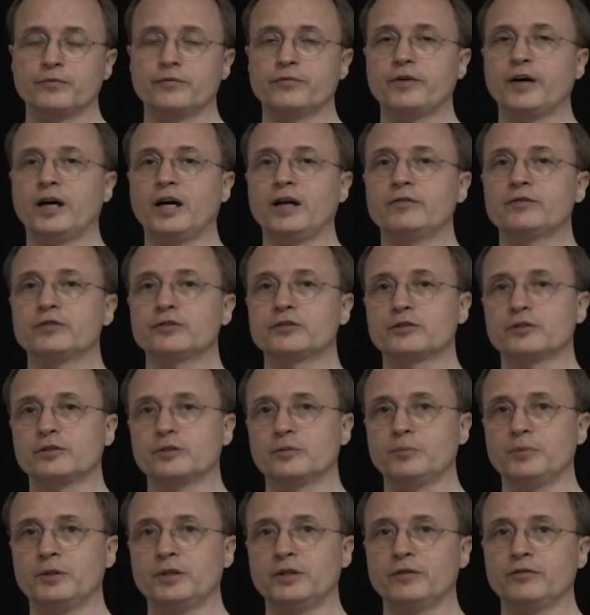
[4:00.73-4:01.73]
5 is going
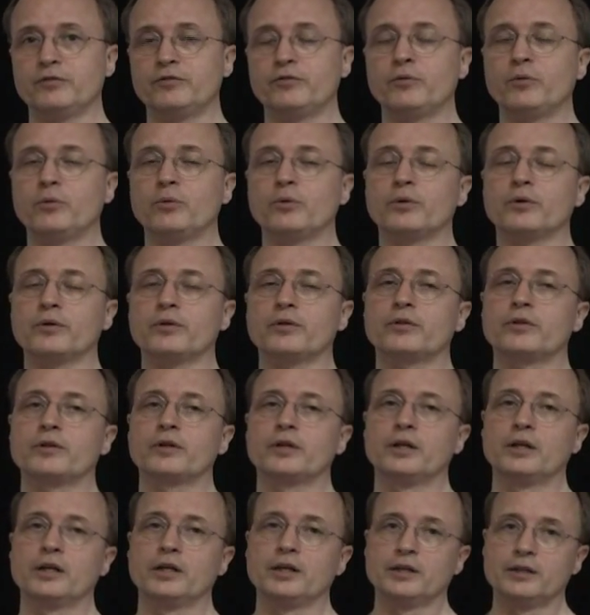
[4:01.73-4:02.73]
to be a fourth.
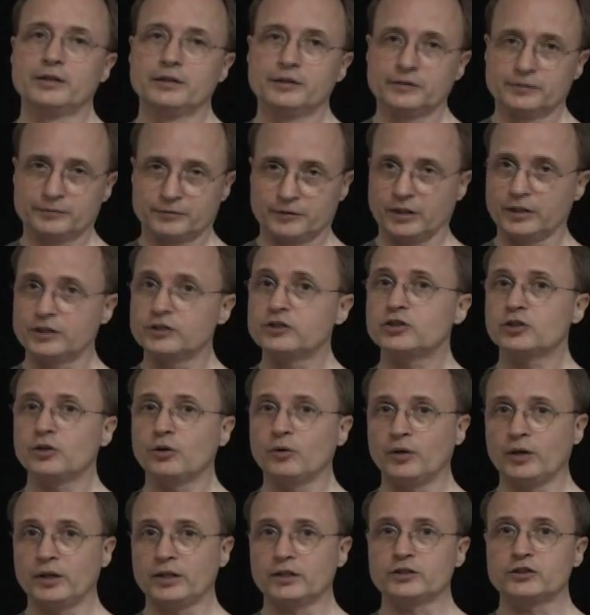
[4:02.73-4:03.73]
And so
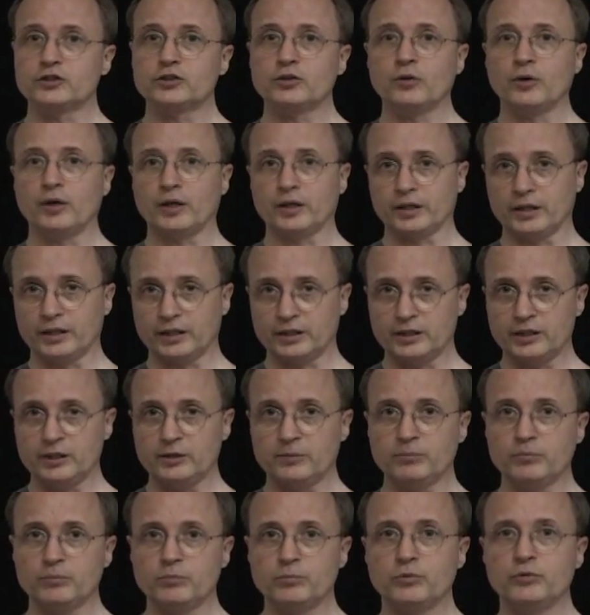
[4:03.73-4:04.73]
on and so on. They
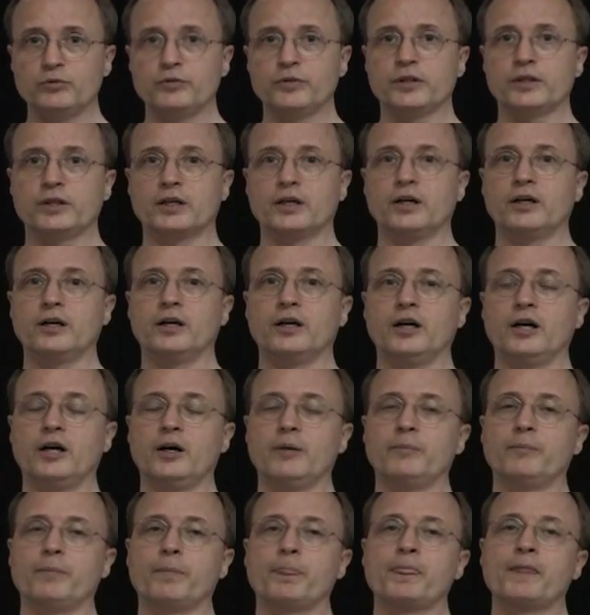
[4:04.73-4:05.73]
keep moving
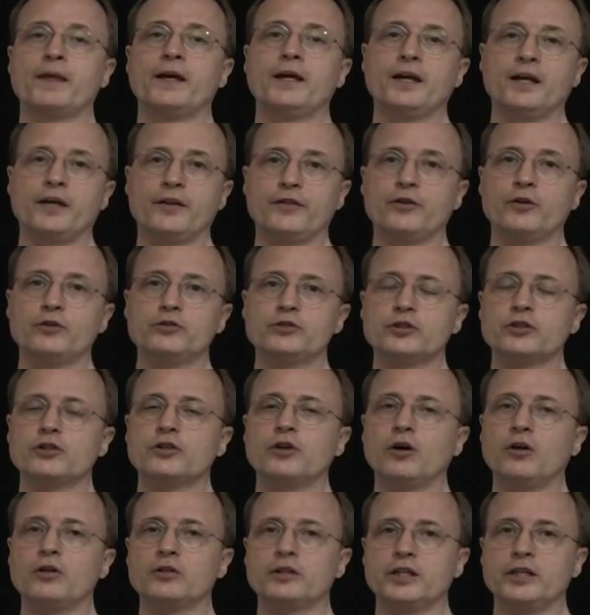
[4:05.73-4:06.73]
up. And those are
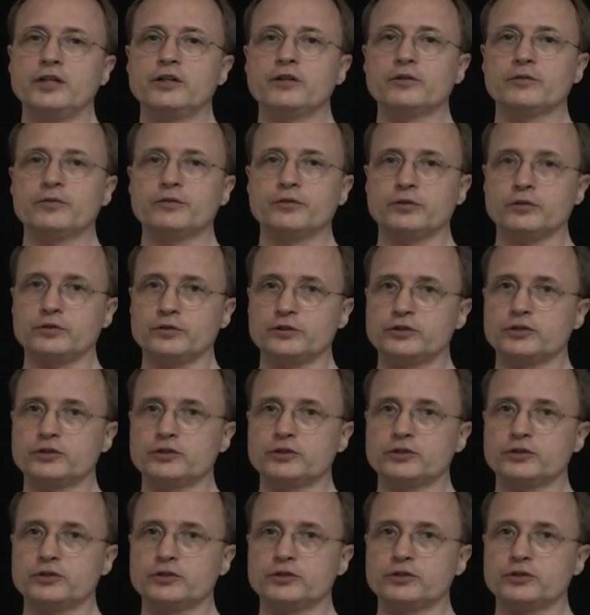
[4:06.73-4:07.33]
called intervals.